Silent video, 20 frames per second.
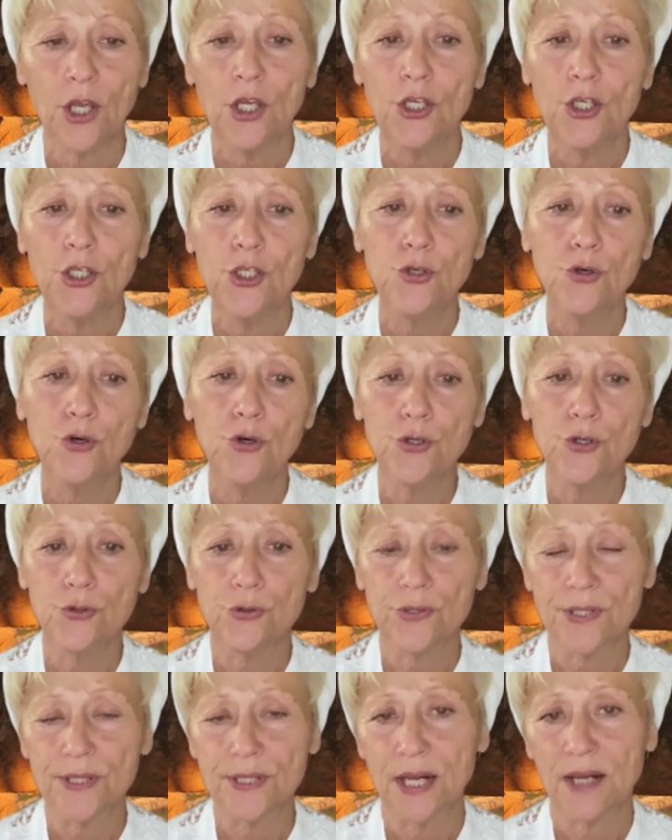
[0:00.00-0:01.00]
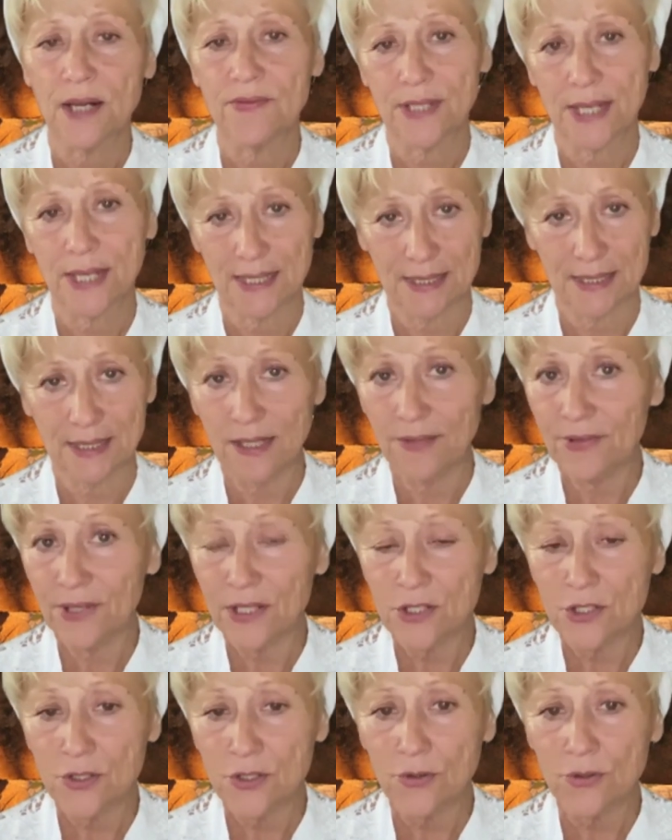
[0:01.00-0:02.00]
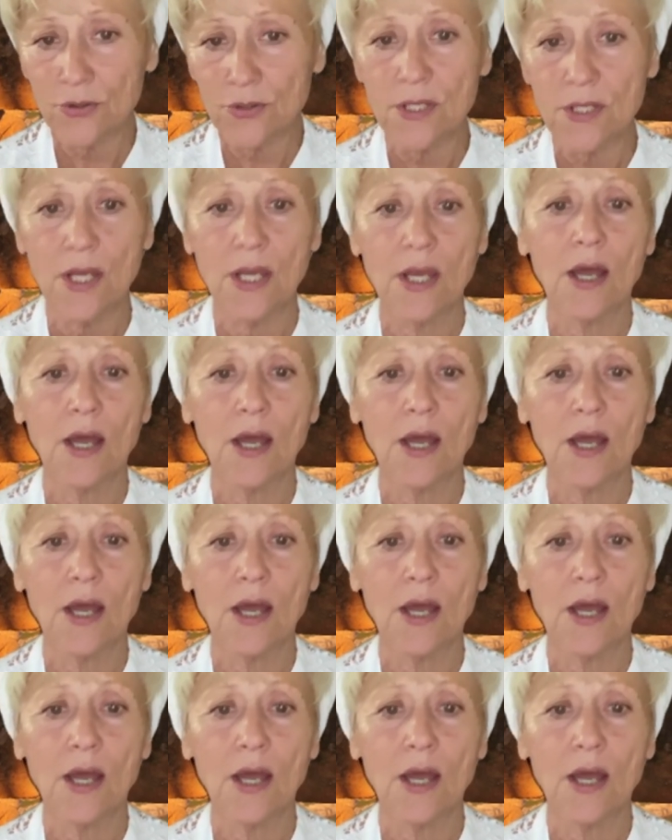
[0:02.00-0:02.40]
you yourselves, as living stones,